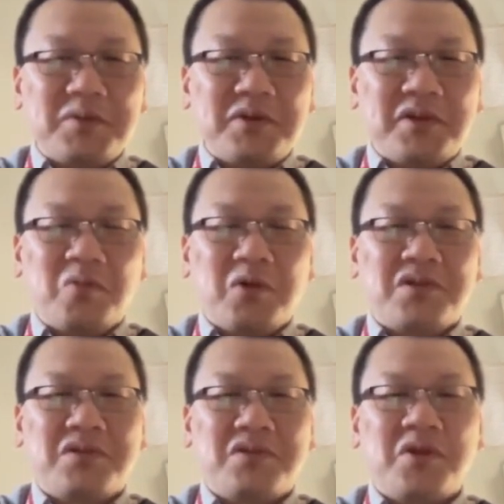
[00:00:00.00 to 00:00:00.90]
but they
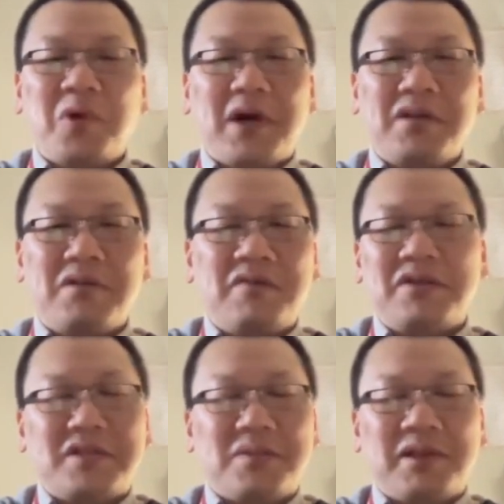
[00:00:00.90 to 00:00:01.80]
worked so well. Or even
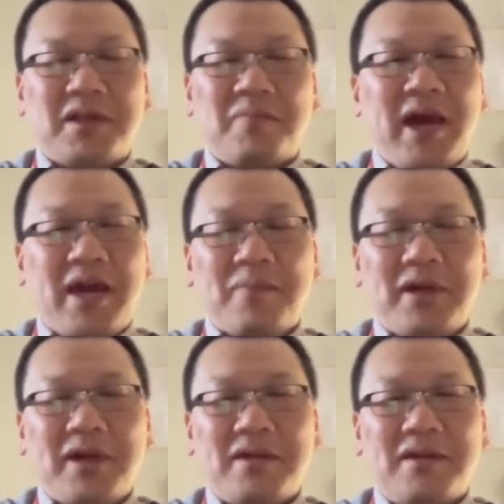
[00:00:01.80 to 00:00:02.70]
just something like
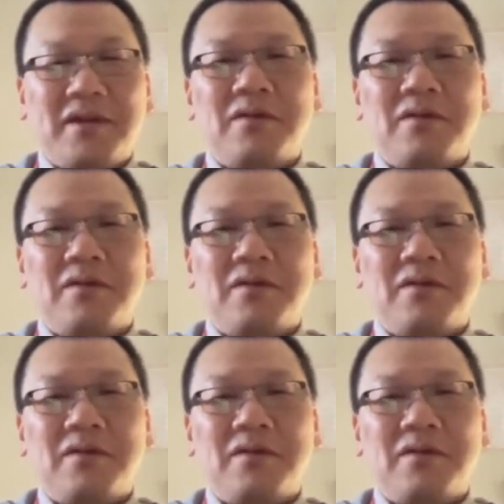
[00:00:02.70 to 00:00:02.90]
Pac-Man.